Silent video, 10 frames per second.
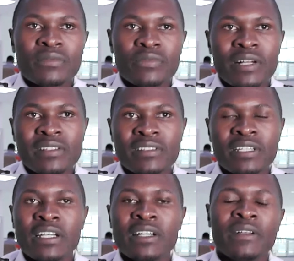First,
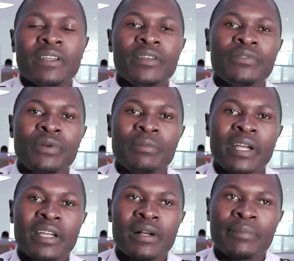if you're
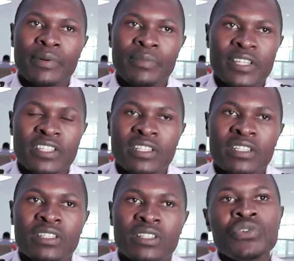buying a property,
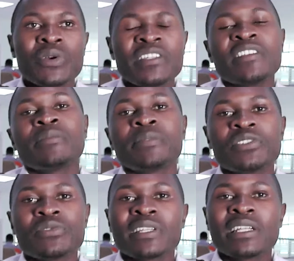you anticipate
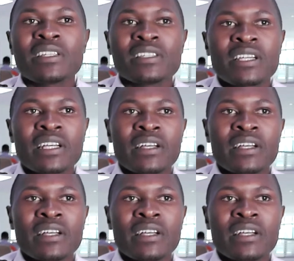to sell it